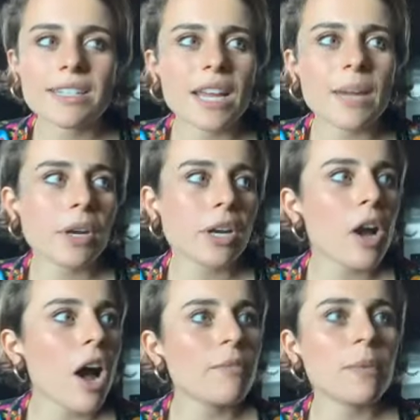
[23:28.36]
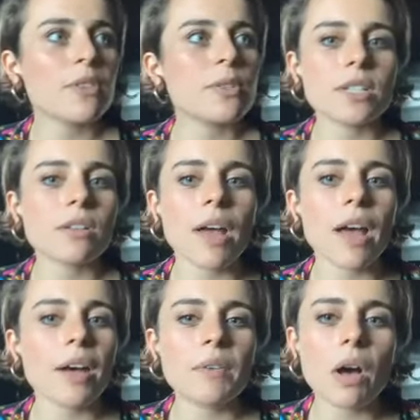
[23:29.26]
tapering off, but you still
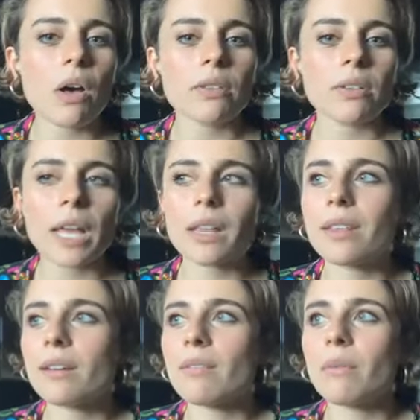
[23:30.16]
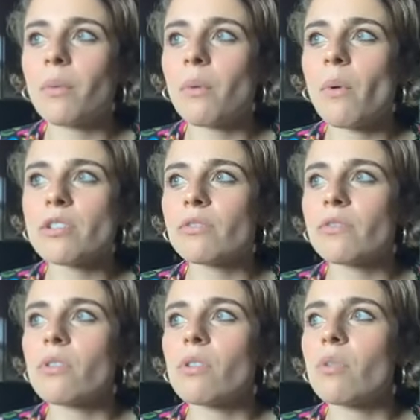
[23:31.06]
have all like the
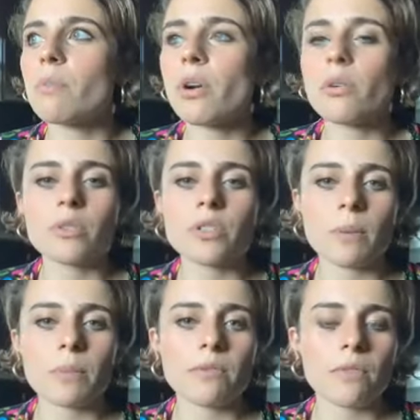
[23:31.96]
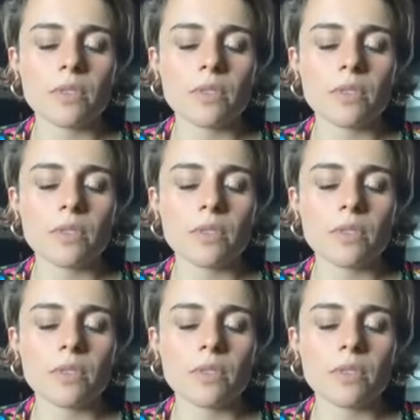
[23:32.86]
wonderful produce from the,